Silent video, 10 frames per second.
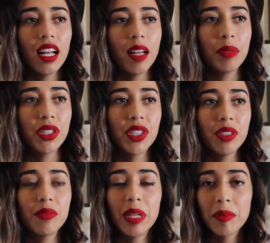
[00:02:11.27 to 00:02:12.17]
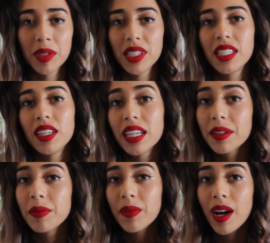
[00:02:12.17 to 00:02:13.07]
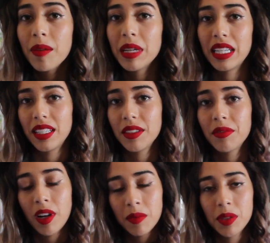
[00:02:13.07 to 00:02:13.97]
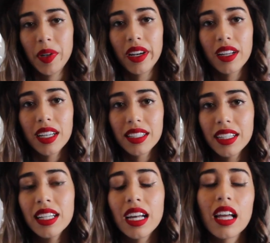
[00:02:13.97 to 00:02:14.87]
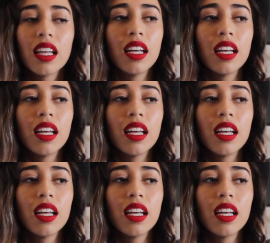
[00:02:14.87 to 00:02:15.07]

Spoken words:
I'm pretty sure you'd be able to tell like ramen, and ramen's written in katakana.